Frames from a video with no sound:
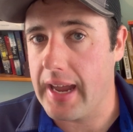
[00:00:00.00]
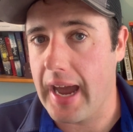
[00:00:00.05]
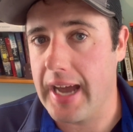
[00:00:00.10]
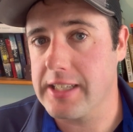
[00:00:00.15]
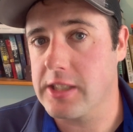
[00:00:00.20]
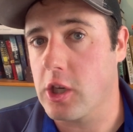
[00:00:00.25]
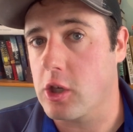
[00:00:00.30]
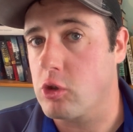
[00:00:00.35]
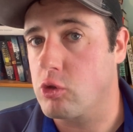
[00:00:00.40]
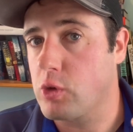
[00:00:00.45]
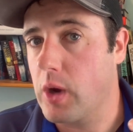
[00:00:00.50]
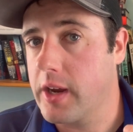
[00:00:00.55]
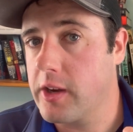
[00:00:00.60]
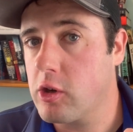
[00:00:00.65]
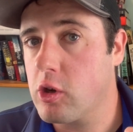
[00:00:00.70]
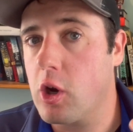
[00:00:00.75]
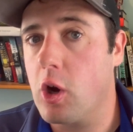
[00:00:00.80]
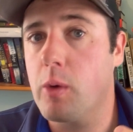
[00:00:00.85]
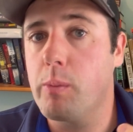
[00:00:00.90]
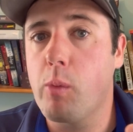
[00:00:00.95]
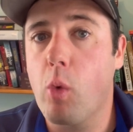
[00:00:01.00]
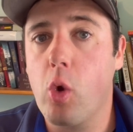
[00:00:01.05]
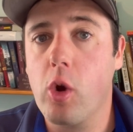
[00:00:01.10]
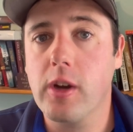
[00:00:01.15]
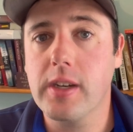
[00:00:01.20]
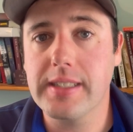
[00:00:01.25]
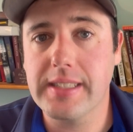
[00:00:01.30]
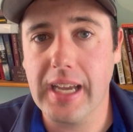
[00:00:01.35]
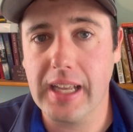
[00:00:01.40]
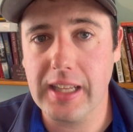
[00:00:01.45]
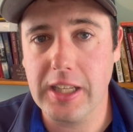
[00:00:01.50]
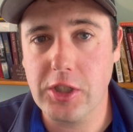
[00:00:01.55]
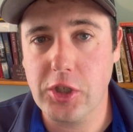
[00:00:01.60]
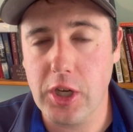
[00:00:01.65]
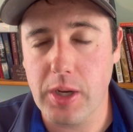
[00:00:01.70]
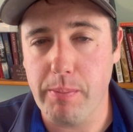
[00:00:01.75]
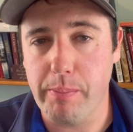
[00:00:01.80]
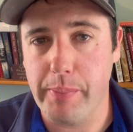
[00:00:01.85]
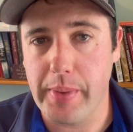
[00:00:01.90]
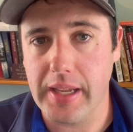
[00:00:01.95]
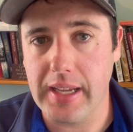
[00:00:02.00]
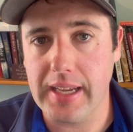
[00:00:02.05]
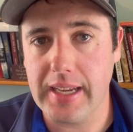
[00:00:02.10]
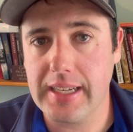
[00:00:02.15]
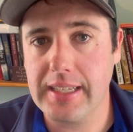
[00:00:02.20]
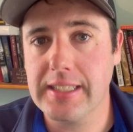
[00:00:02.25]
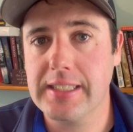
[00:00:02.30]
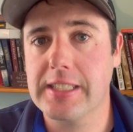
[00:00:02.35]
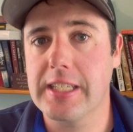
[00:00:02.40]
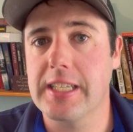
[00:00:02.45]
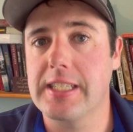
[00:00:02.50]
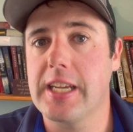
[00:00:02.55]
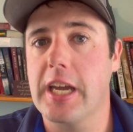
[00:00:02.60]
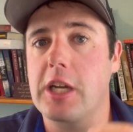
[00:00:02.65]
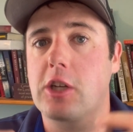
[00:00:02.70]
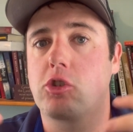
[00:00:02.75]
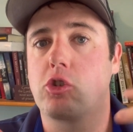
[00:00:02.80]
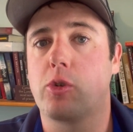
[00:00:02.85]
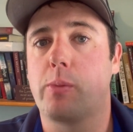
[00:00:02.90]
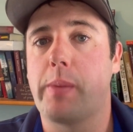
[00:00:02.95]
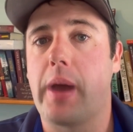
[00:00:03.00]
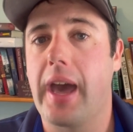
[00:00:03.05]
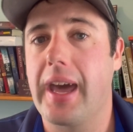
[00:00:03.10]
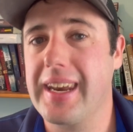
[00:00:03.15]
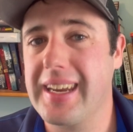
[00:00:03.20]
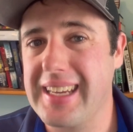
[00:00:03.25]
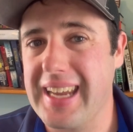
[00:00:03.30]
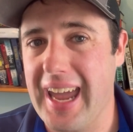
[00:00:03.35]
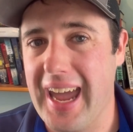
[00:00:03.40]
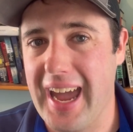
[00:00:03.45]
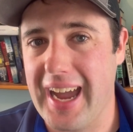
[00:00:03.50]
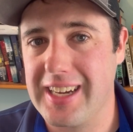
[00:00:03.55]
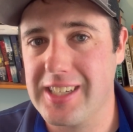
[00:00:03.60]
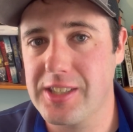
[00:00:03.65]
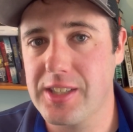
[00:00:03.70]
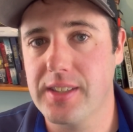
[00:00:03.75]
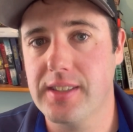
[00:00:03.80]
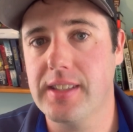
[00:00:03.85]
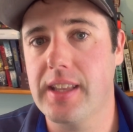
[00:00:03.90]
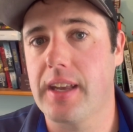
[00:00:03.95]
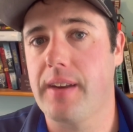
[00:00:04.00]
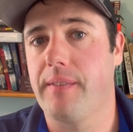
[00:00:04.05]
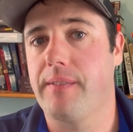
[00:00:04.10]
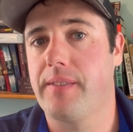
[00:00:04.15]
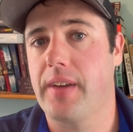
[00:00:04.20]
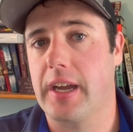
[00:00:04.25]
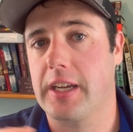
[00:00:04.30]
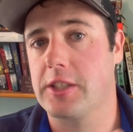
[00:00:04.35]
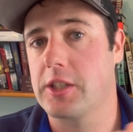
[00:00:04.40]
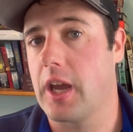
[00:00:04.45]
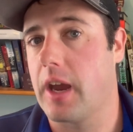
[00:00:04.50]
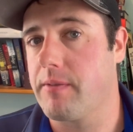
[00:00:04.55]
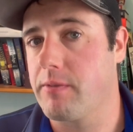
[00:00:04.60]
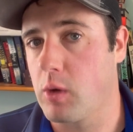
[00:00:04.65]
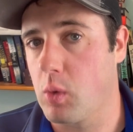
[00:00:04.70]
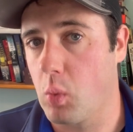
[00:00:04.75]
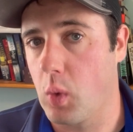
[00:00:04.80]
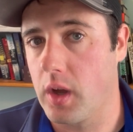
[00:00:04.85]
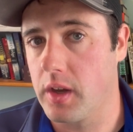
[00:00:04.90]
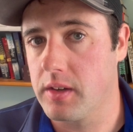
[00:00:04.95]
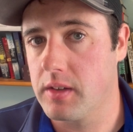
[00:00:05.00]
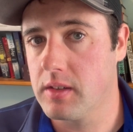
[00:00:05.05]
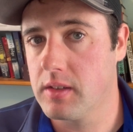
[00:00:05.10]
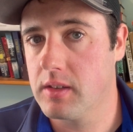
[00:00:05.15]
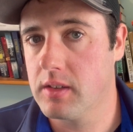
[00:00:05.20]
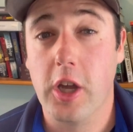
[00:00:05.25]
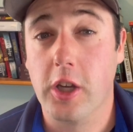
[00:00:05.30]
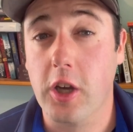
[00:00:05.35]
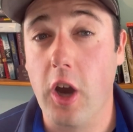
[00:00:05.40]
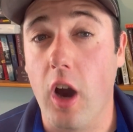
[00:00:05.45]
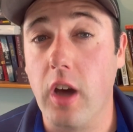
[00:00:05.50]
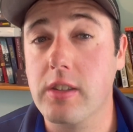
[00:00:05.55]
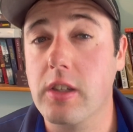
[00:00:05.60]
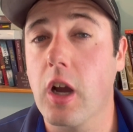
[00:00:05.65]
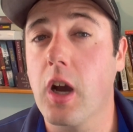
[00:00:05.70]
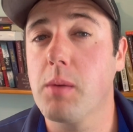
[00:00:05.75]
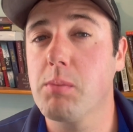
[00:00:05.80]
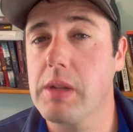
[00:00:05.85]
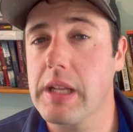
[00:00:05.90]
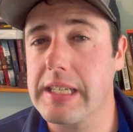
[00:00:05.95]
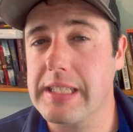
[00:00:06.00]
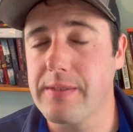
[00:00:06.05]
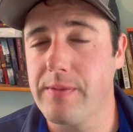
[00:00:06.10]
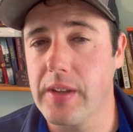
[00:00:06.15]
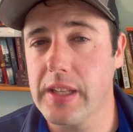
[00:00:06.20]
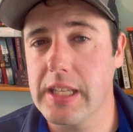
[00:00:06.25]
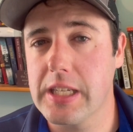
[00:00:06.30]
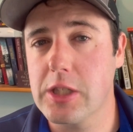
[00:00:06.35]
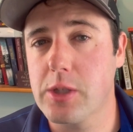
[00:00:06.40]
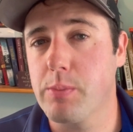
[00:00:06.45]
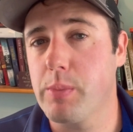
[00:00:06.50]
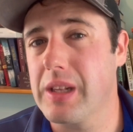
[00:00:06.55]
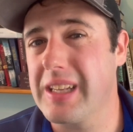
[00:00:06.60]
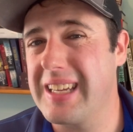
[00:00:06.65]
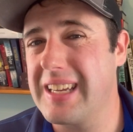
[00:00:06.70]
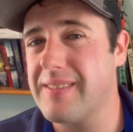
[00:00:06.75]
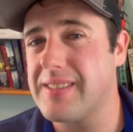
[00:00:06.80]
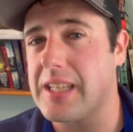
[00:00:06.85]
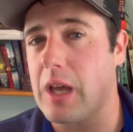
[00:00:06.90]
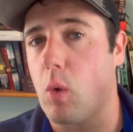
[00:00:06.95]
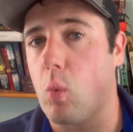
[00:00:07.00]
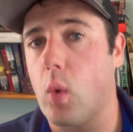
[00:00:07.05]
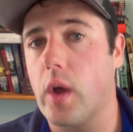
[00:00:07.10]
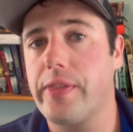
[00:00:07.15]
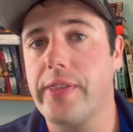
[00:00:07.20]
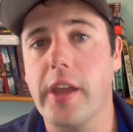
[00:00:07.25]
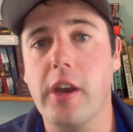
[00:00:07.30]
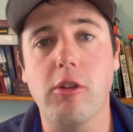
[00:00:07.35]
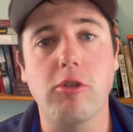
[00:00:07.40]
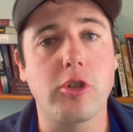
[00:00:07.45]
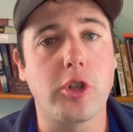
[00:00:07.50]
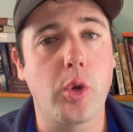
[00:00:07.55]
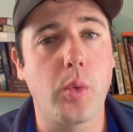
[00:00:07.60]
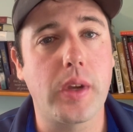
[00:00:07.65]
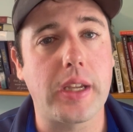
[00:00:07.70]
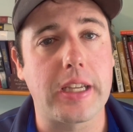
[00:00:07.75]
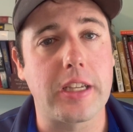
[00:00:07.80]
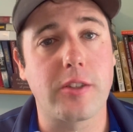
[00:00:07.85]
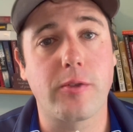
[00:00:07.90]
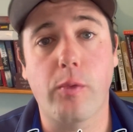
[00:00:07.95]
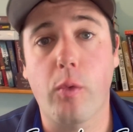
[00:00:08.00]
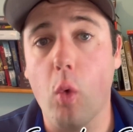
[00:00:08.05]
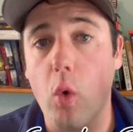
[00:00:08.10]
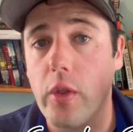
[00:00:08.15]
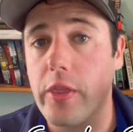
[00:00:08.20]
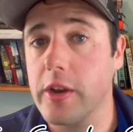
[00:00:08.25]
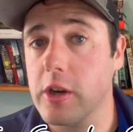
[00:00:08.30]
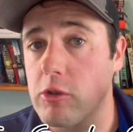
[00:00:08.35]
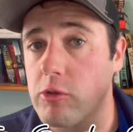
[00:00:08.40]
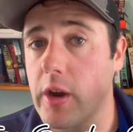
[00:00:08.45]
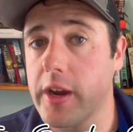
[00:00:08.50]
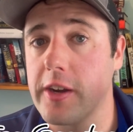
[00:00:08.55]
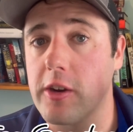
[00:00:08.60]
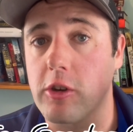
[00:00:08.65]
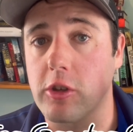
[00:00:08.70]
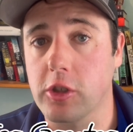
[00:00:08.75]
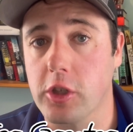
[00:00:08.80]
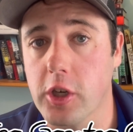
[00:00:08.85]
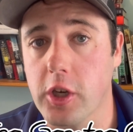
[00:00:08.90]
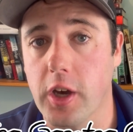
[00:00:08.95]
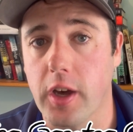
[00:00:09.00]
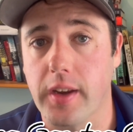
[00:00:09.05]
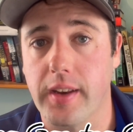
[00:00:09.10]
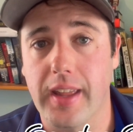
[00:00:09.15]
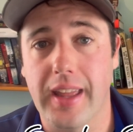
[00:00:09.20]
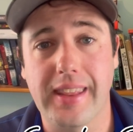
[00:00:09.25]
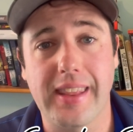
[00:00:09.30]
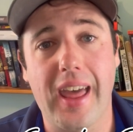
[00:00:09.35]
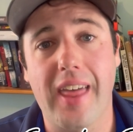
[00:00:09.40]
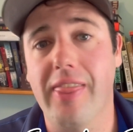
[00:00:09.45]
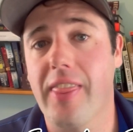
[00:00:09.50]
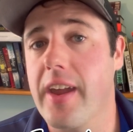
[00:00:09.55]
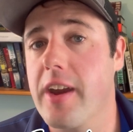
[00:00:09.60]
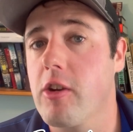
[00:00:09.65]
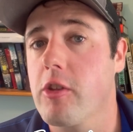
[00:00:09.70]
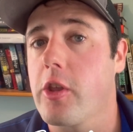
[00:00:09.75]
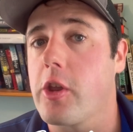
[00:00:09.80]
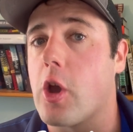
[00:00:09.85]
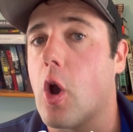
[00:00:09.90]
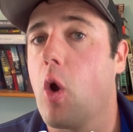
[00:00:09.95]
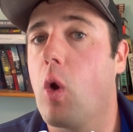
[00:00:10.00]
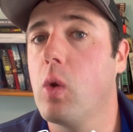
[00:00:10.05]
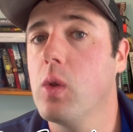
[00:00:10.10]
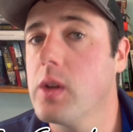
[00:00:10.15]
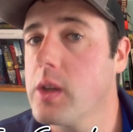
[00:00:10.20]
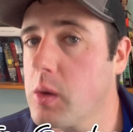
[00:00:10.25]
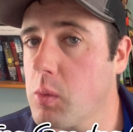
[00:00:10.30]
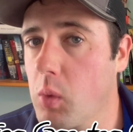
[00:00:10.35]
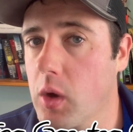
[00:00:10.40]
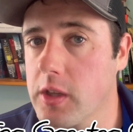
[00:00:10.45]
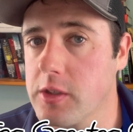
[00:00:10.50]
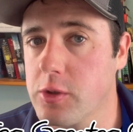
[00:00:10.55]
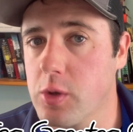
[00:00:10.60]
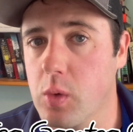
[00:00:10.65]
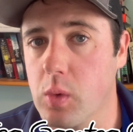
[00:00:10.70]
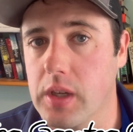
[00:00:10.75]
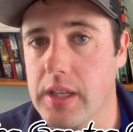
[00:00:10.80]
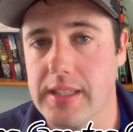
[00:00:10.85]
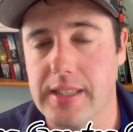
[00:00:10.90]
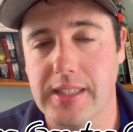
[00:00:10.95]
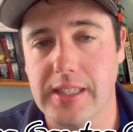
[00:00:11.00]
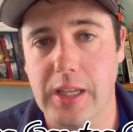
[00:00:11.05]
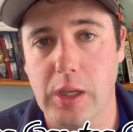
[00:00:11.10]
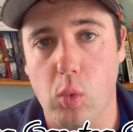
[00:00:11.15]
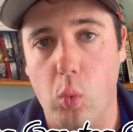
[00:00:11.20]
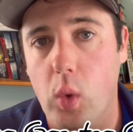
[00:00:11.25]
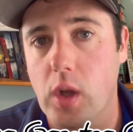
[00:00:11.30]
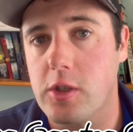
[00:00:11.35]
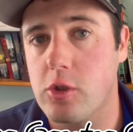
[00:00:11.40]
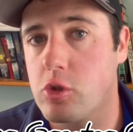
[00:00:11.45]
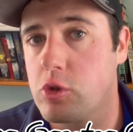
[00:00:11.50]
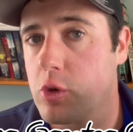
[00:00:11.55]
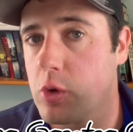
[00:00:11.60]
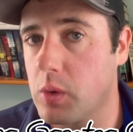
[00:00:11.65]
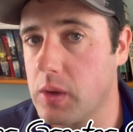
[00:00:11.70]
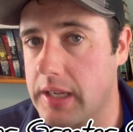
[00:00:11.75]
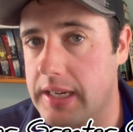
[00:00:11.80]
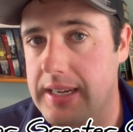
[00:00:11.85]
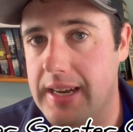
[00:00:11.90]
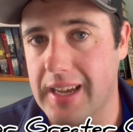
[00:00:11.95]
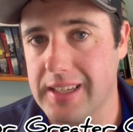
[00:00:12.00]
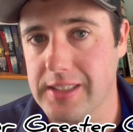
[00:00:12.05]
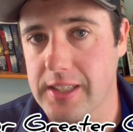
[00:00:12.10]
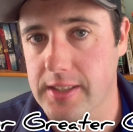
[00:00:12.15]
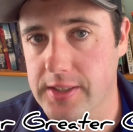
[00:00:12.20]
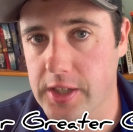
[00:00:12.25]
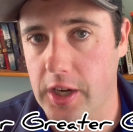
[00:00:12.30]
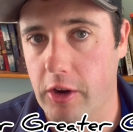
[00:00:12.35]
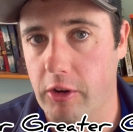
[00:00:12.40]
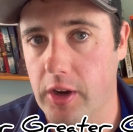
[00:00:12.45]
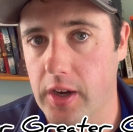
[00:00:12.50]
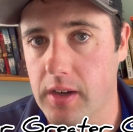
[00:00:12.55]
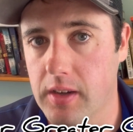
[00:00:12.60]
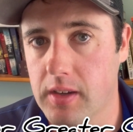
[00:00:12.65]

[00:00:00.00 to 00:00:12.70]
as a greater or more intelligent being to take dramatic action that affects everyone. God complex villains believes that what they are doing is for the greater good and that they are the only ones who can see what's truly necessary.